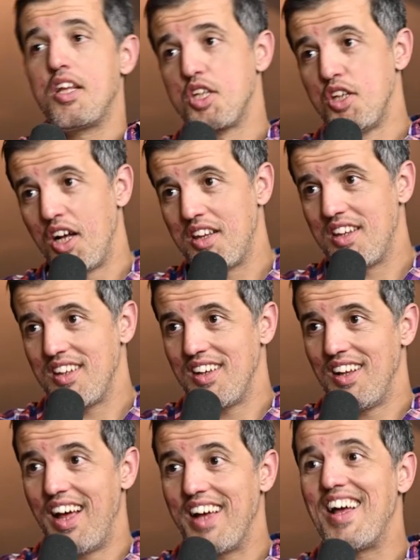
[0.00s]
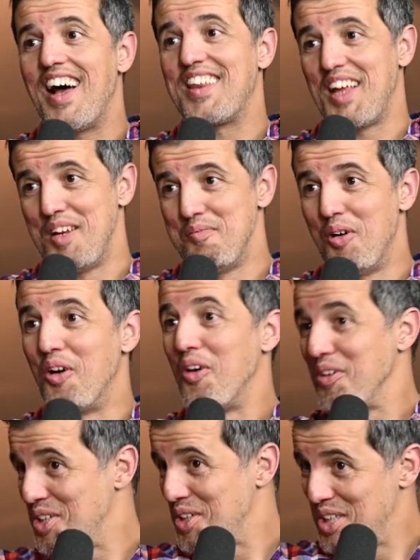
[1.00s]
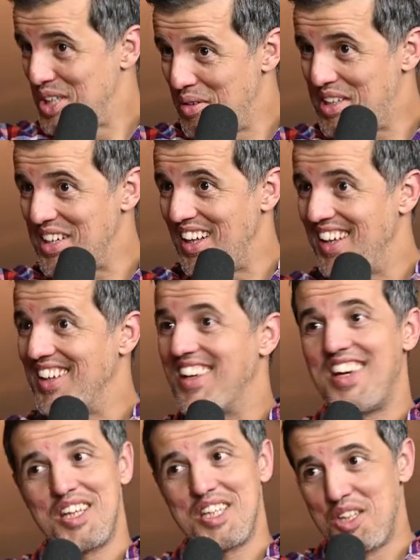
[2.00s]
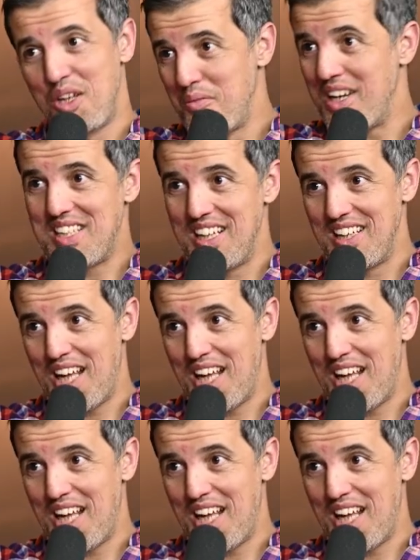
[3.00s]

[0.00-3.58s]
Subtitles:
it's not like that anymore. Also in Switzerland kids don't wrestle